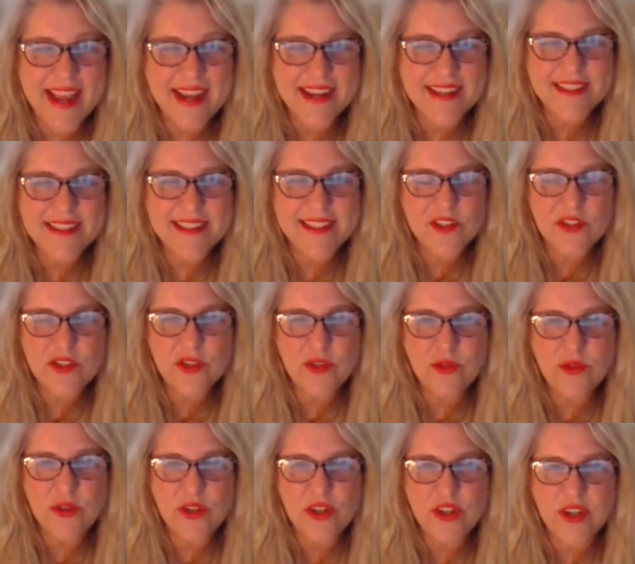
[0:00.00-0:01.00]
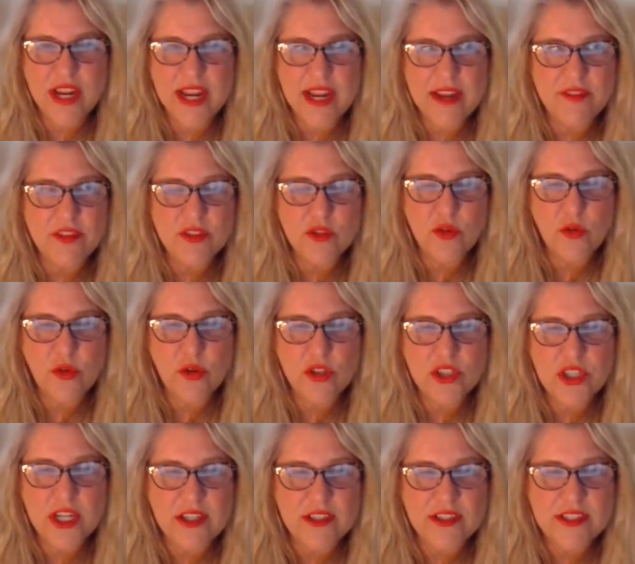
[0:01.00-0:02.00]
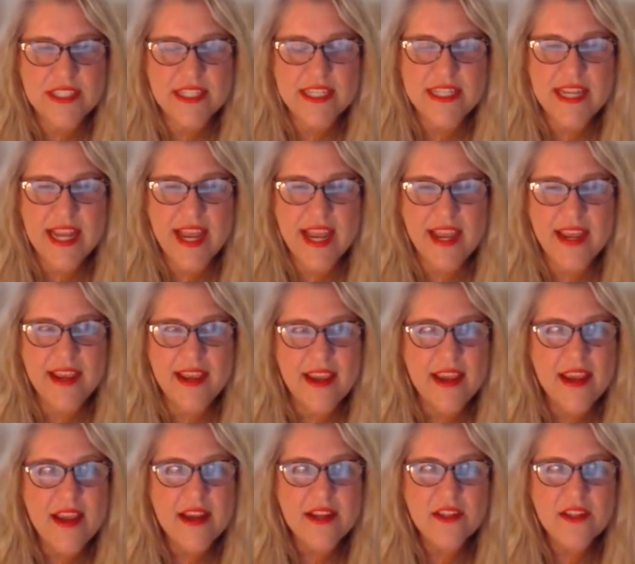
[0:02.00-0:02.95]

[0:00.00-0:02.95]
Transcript: access to your Canvas course shells today